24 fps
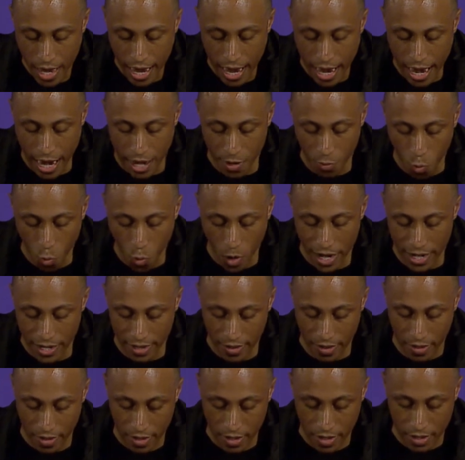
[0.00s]
And what
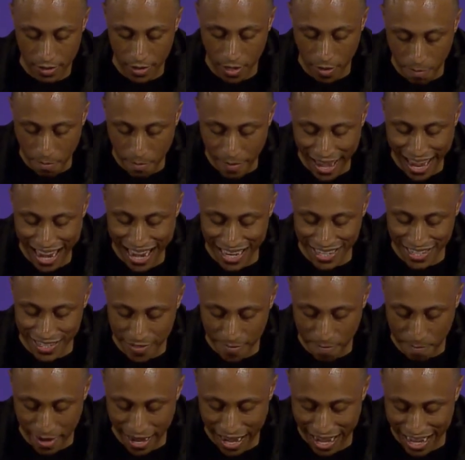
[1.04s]
Timaeus
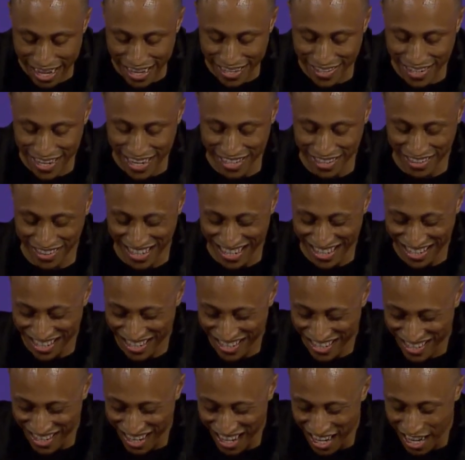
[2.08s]
means is the
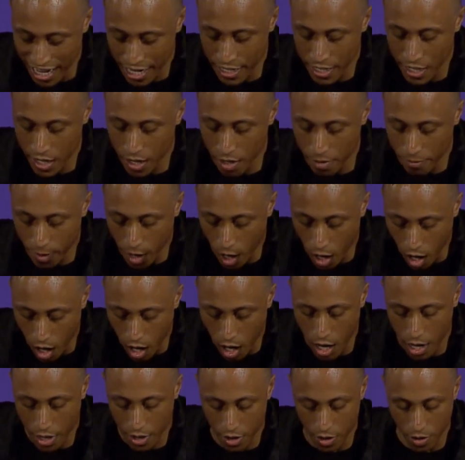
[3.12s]
son of
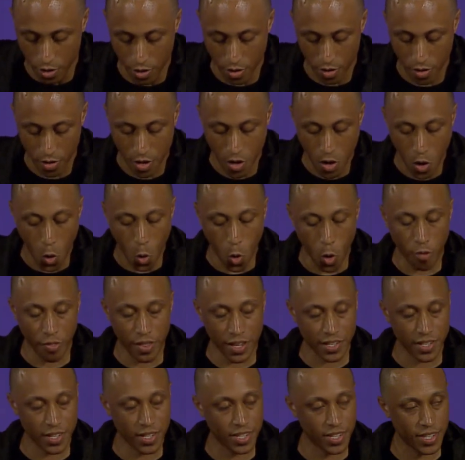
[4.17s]
honor, or the
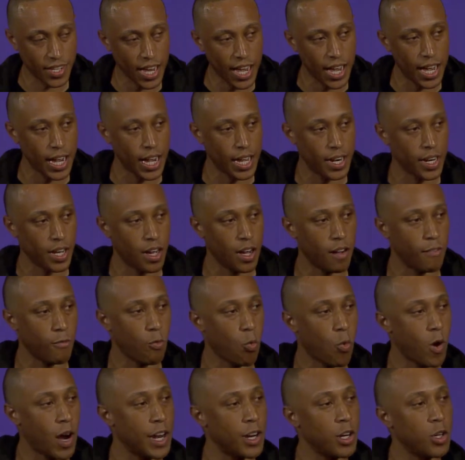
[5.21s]
son of
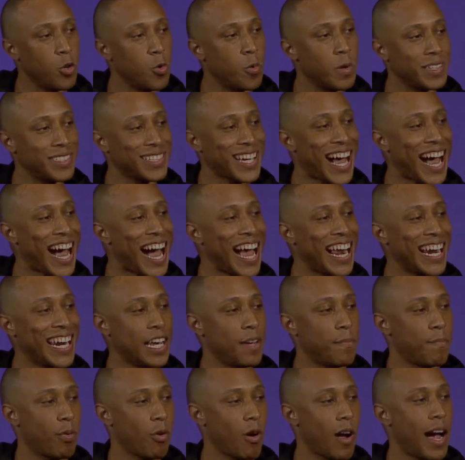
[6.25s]
one who was highly
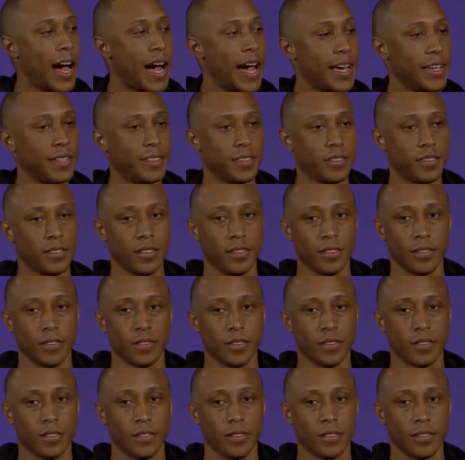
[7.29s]
prized.